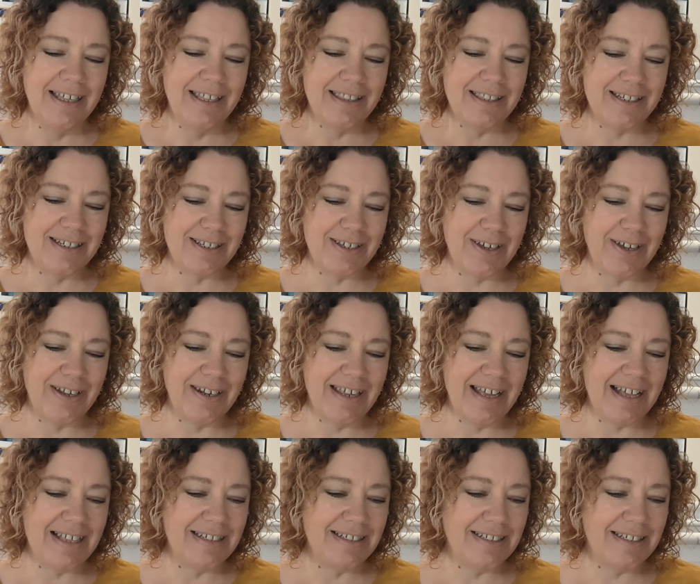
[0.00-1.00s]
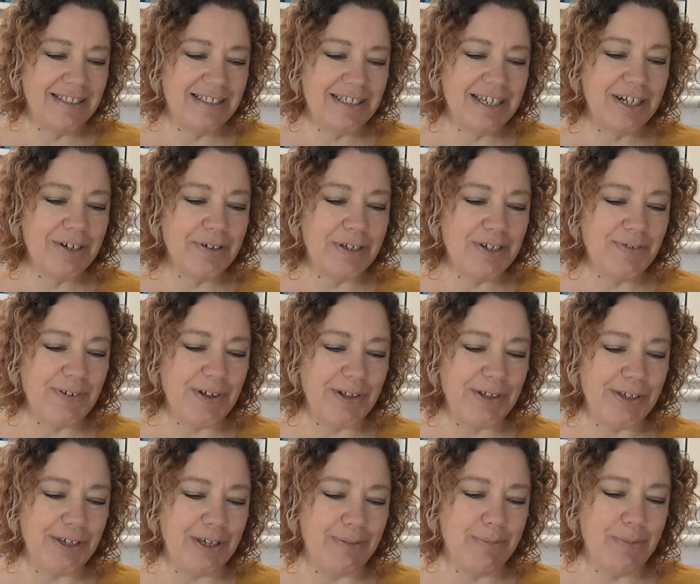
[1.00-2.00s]
The skirt has generous
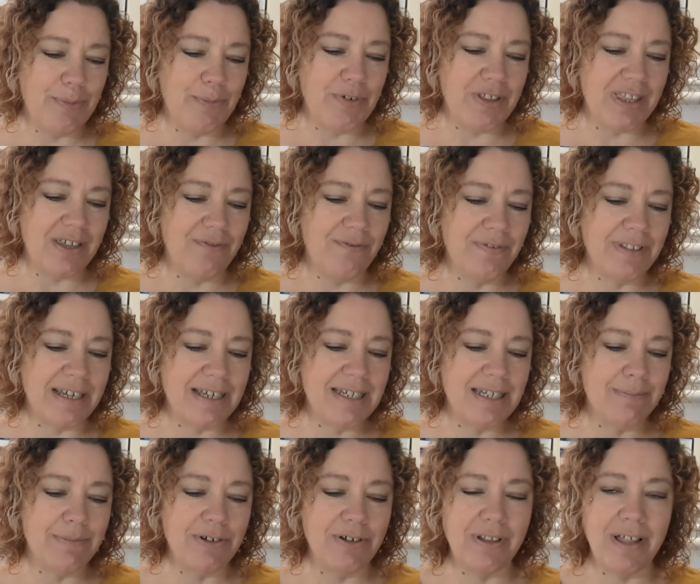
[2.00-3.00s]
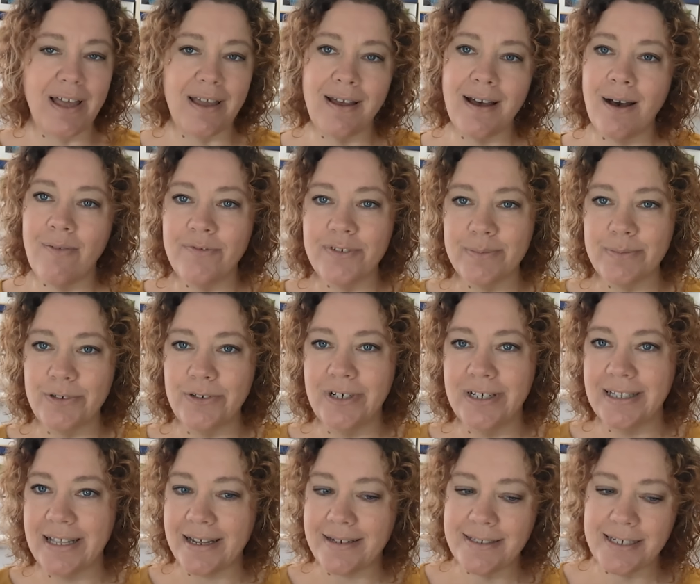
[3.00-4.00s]
volume with a flexible and comfortable
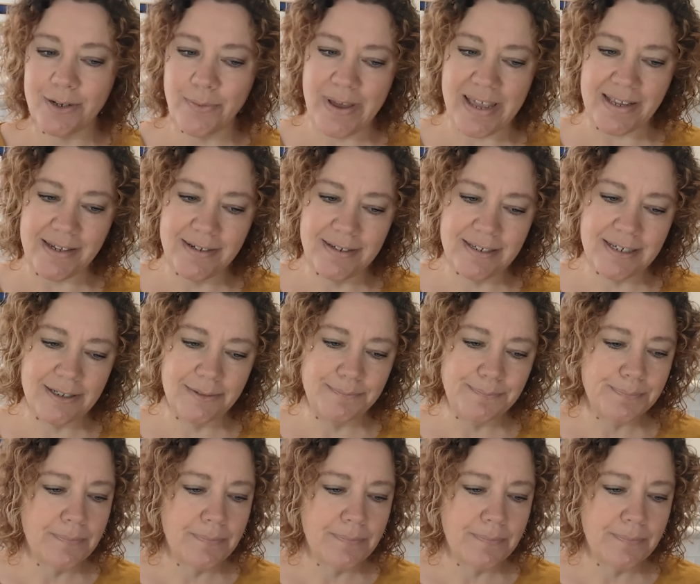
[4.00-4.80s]
elastic waist.